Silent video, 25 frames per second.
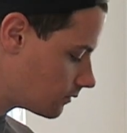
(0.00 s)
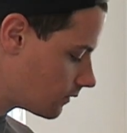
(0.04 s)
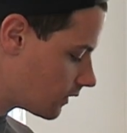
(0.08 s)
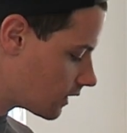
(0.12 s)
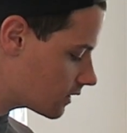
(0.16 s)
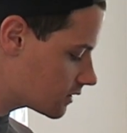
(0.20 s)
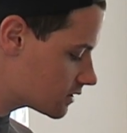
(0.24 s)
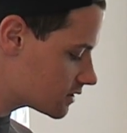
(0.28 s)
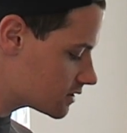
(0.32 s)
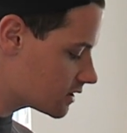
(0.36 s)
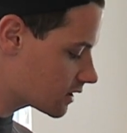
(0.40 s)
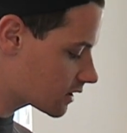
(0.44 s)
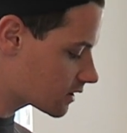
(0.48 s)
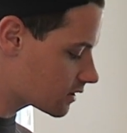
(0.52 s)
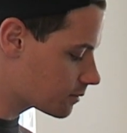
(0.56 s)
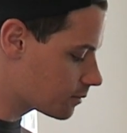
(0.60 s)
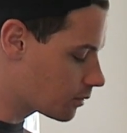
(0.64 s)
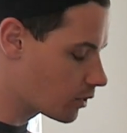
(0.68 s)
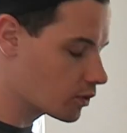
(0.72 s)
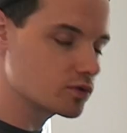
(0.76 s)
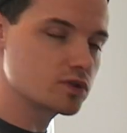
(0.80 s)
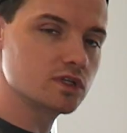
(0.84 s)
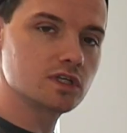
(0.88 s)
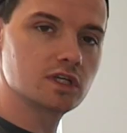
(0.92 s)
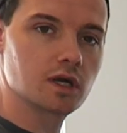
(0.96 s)
stick the
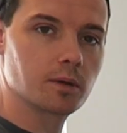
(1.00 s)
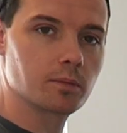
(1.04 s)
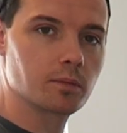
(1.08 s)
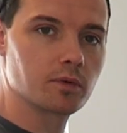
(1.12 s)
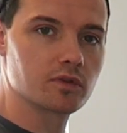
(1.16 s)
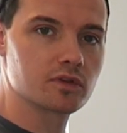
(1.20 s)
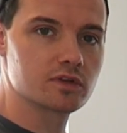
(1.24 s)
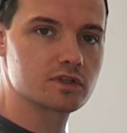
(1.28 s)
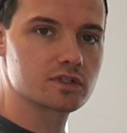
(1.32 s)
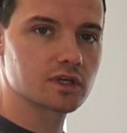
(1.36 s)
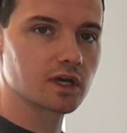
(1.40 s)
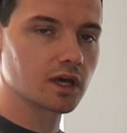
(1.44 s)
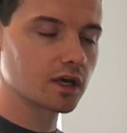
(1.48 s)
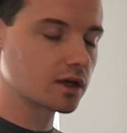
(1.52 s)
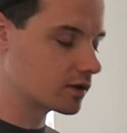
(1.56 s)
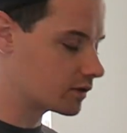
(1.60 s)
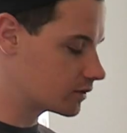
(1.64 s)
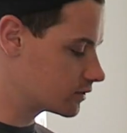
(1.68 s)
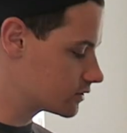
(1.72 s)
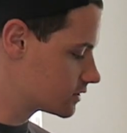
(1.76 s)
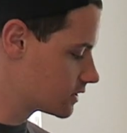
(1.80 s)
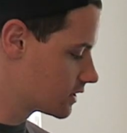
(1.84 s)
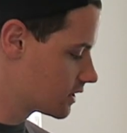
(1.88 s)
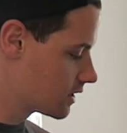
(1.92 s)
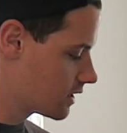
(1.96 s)
protein cup on the
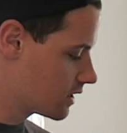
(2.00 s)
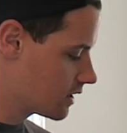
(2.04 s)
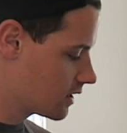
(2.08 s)
scales